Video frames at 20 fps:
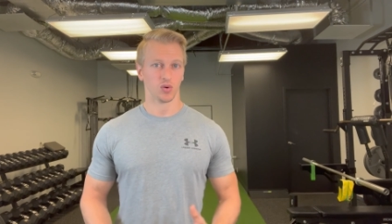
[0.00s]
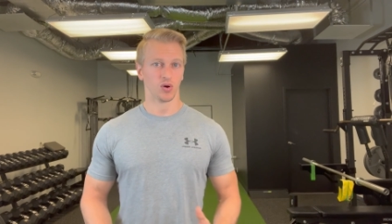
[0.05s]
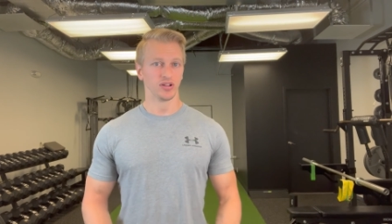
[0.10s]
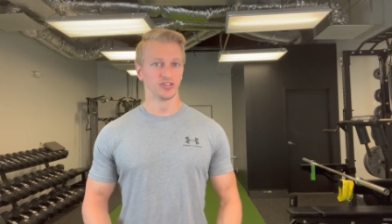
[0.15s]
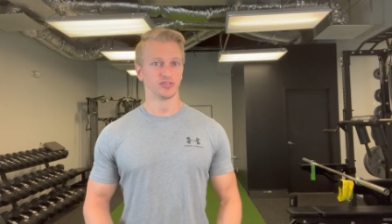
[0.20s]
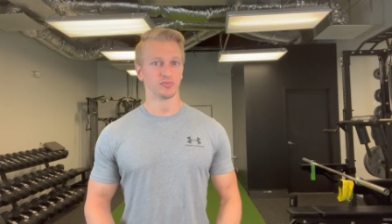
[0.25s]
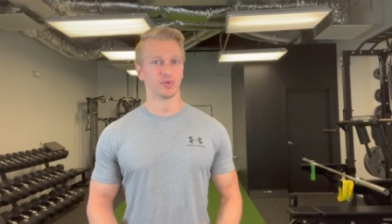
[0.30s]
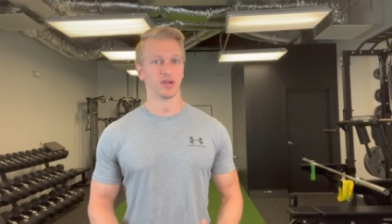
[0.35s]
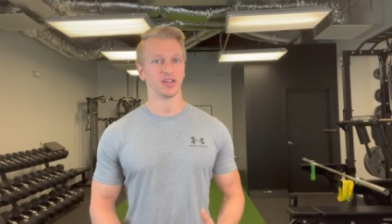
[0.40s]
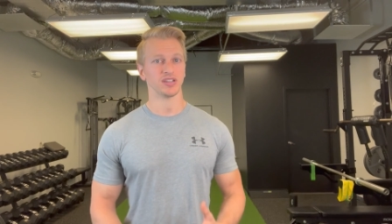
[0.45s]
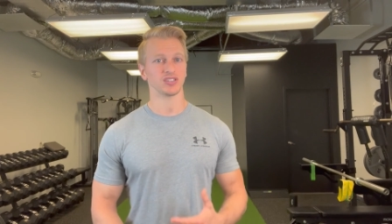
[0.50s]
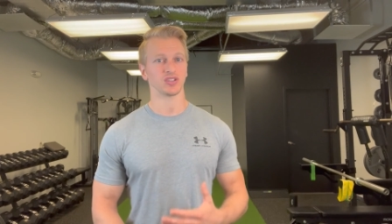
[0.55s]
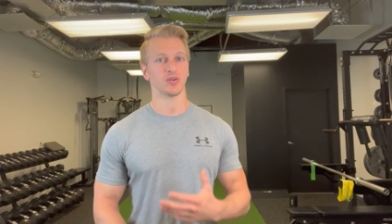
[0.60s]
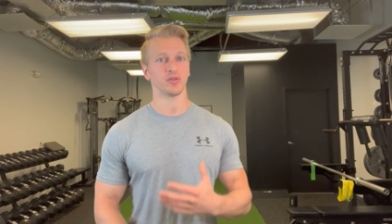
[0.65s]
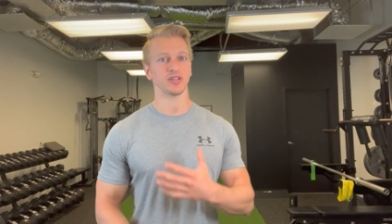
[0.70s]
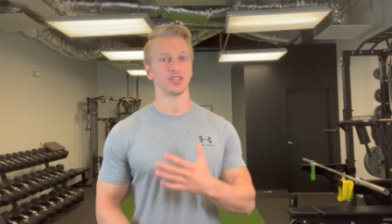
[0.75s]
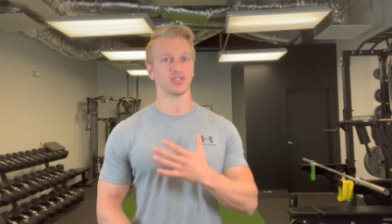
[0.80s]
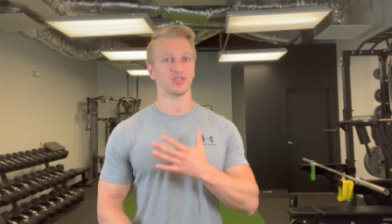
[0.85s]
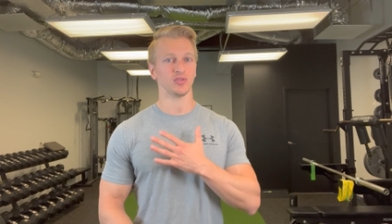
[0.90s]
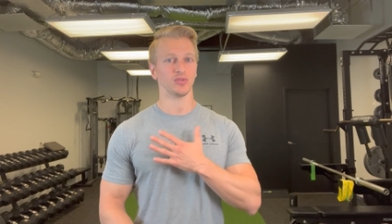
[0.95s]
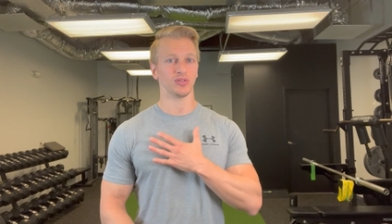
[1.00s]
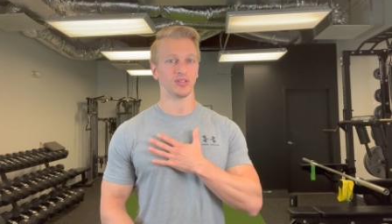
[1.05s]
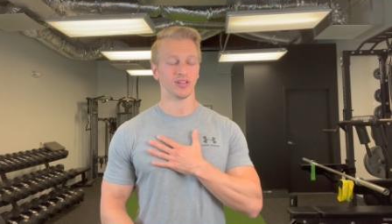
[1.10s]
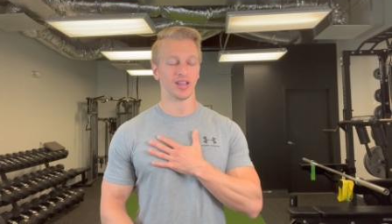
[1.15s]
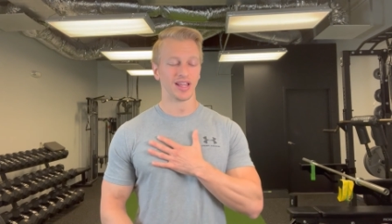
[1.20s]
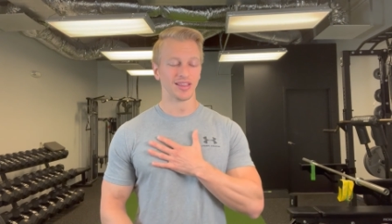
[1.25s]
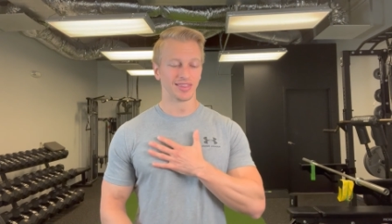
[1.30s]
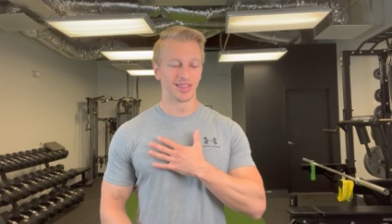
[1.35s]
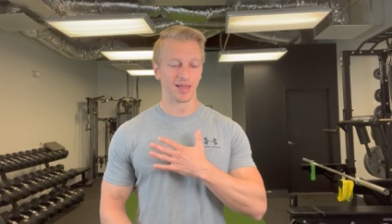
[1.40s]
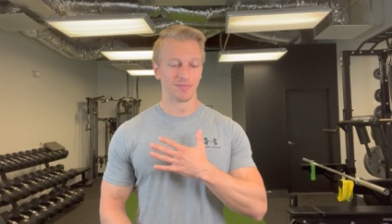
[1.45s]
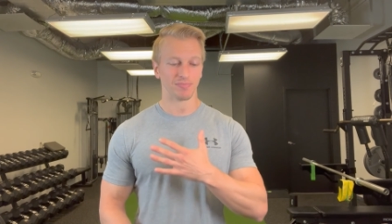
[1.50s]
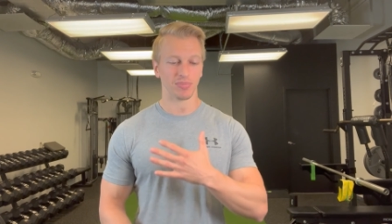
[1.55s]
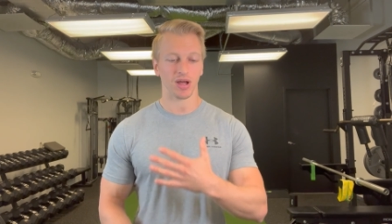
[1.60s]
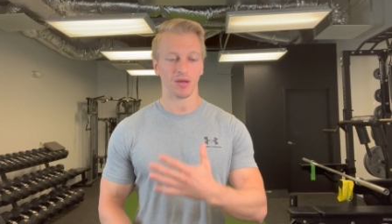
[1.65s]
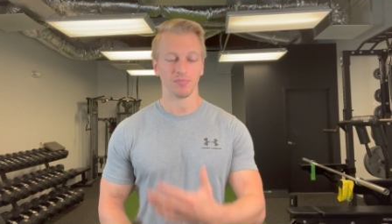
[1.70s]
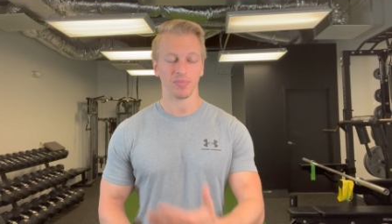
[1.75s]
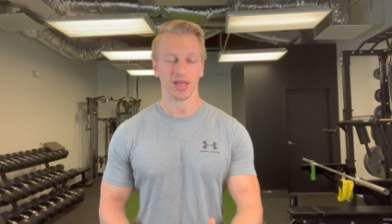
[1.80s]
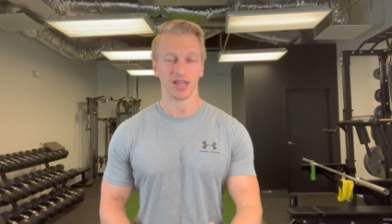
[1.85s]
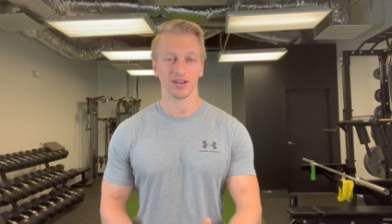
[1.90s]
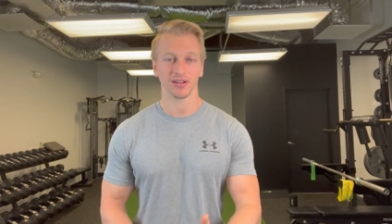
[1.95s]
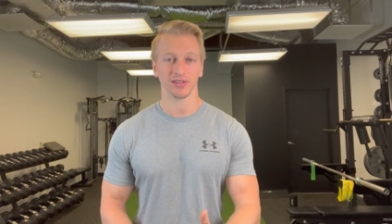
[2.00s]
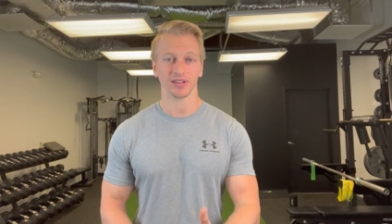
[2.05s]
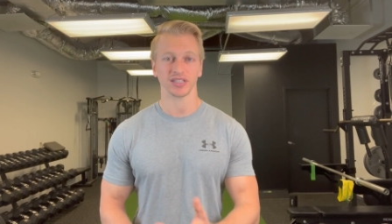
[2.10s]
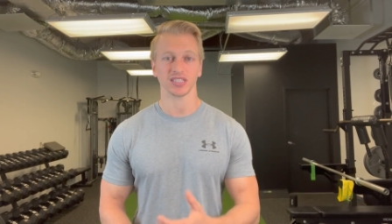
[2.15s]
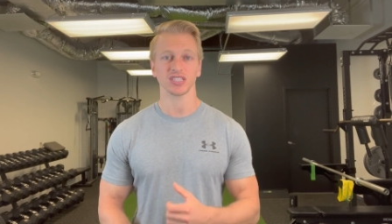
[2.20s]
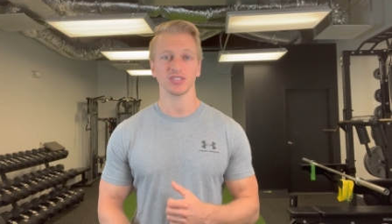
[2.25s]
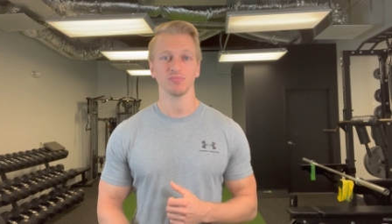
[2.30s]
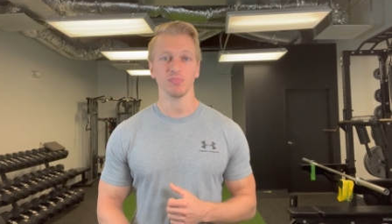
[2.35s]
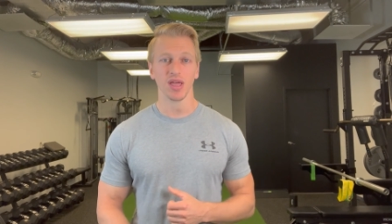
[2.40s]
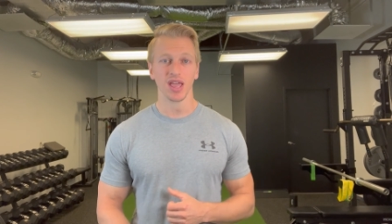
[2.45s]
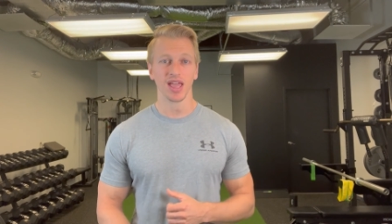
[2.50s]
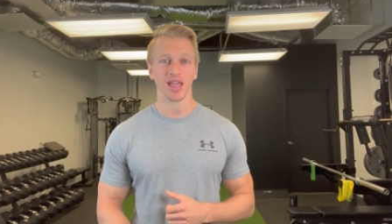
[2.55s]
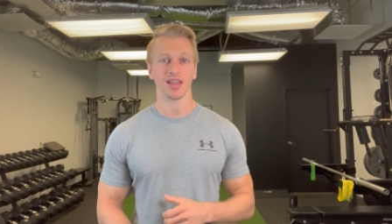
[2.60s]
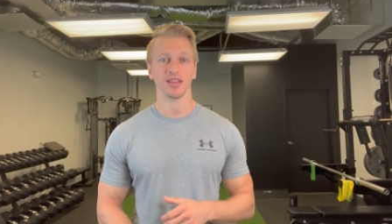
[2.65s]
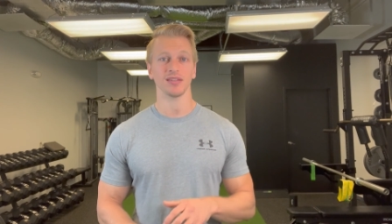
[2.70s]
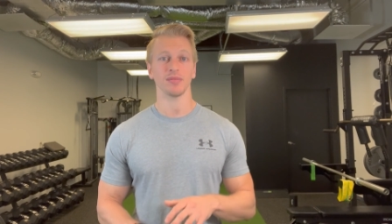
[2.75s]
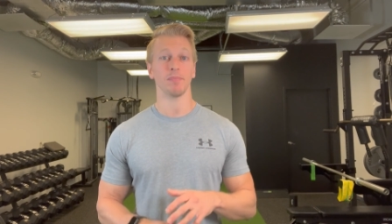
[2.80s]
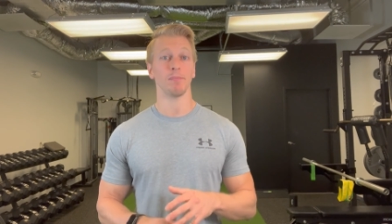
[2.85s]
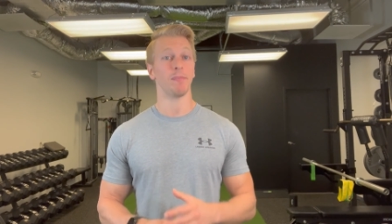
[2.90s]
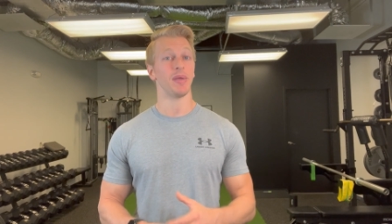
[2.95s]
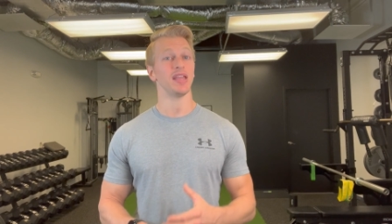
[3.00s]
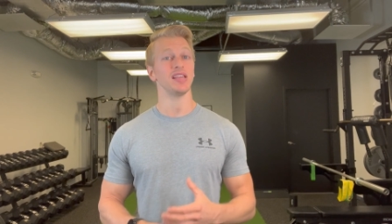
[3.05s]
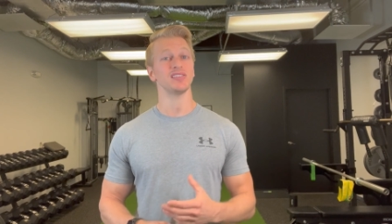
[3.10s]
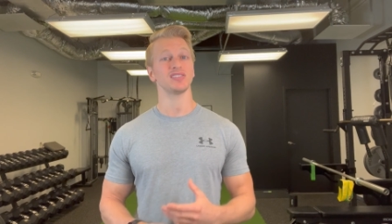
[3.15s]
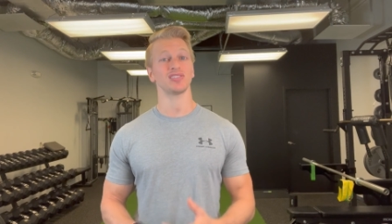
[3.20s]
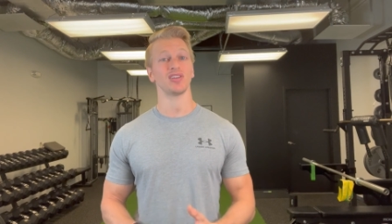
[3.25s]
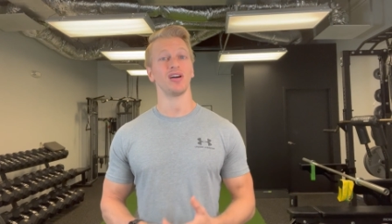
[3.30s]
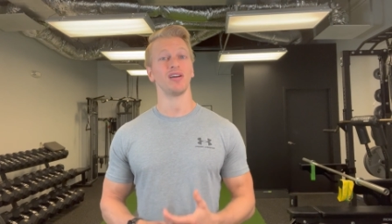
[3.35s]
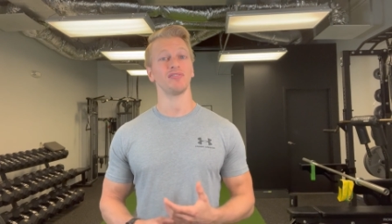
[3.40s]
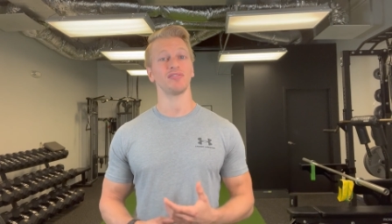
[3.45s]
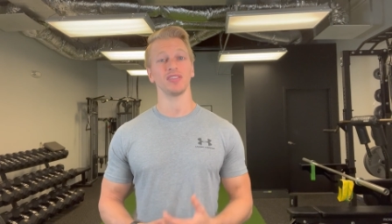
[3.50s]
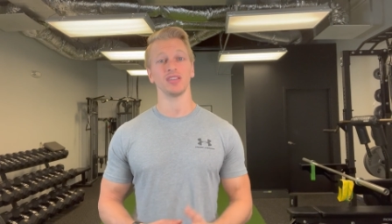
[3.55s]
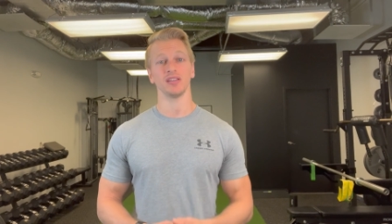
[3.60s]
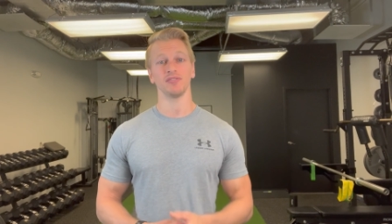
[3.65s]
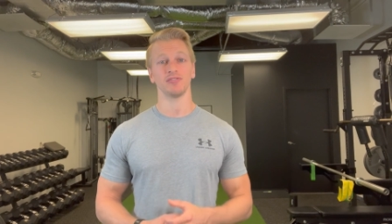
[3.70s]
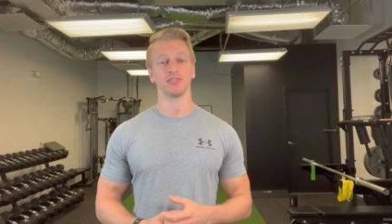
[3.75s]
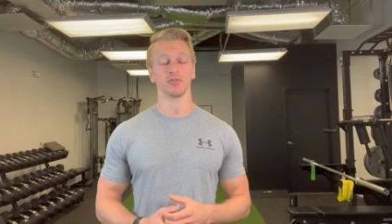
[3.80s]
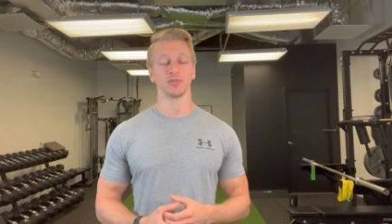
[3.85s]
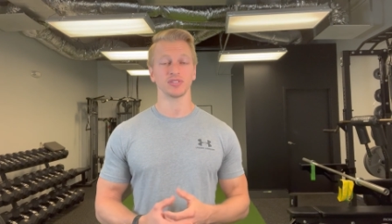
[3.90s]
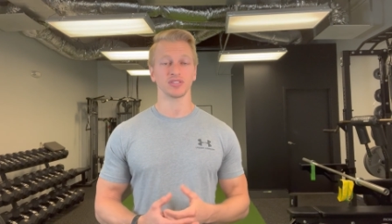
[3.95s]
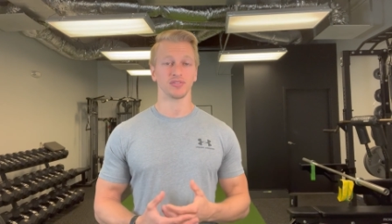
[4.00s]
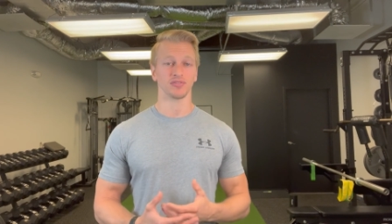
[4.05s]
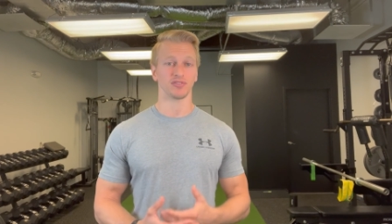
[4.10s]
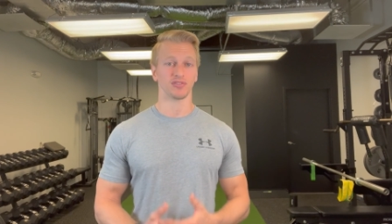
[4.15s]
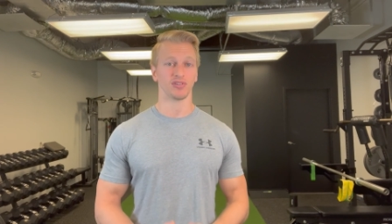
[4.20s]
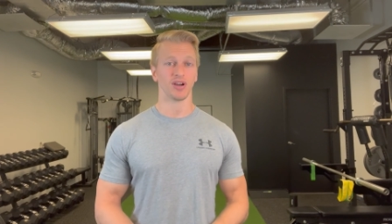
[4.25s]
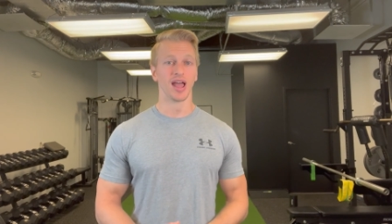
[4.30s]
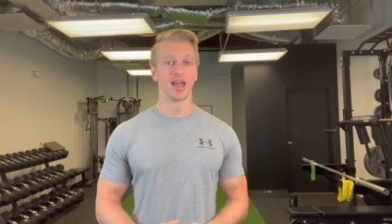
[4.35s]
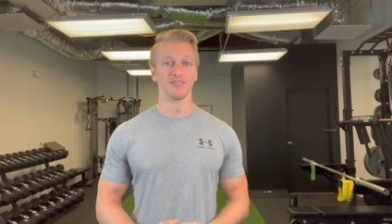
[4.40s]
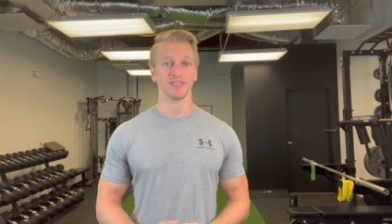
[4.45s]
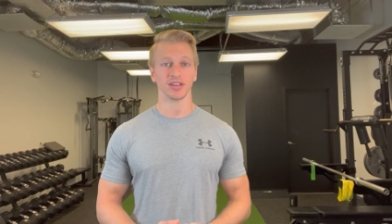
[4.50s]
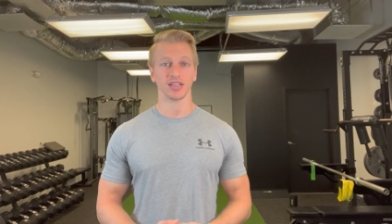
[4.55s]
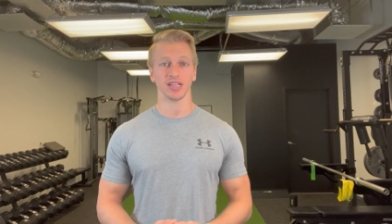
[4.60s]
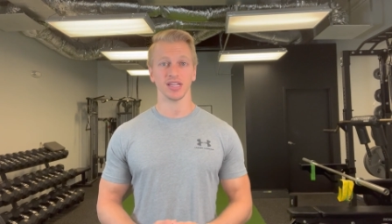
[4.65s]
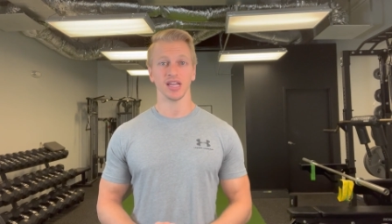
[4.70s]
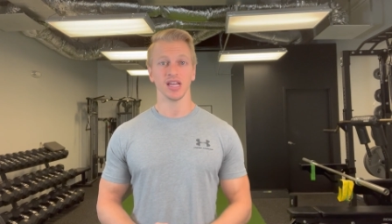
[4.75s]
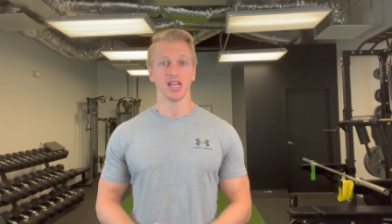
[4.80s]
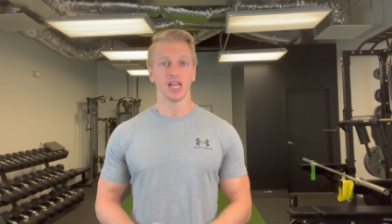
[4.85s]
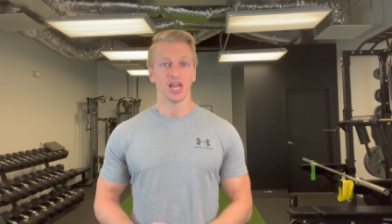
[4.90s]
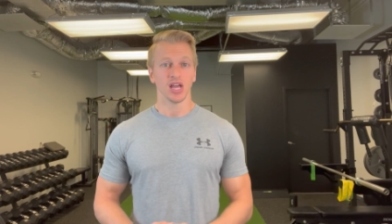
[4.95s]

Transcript: quadruped is going to let that pump handle expand based off the influence of gravity